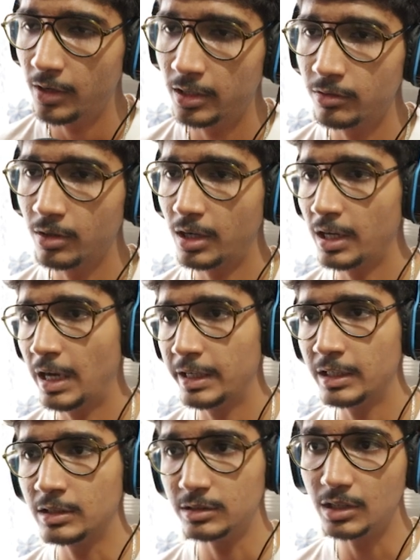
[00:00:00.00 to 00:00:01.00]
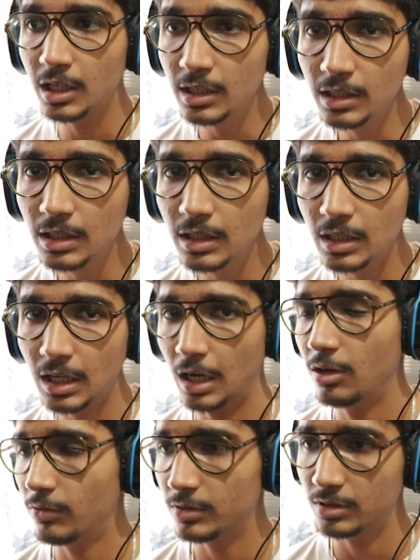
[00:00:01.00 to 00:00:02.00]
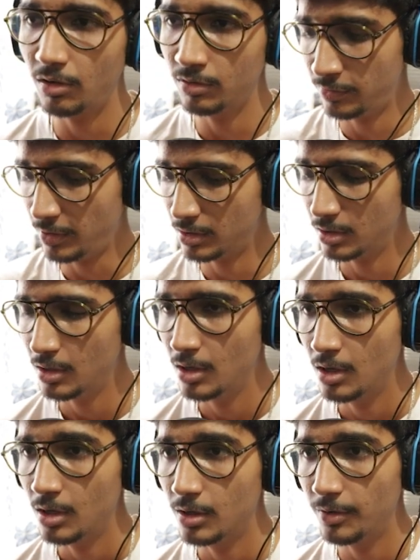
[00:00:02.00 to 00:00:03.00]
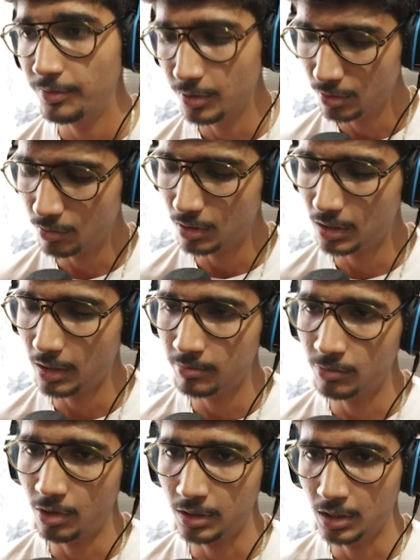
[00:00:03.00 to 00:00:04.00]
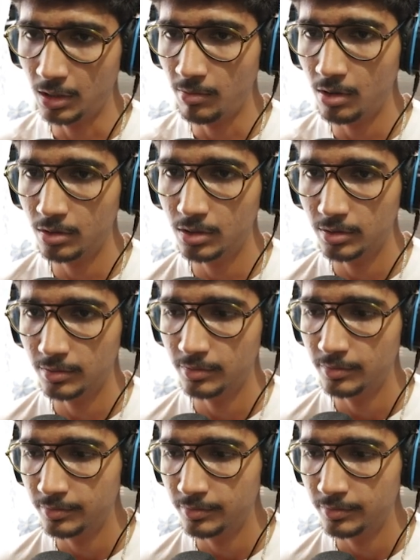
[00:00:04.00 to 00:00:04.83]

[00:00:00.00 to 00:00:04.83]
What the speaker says: way, and you can adding ding kind of a sound effect, if you know what I'm talking about.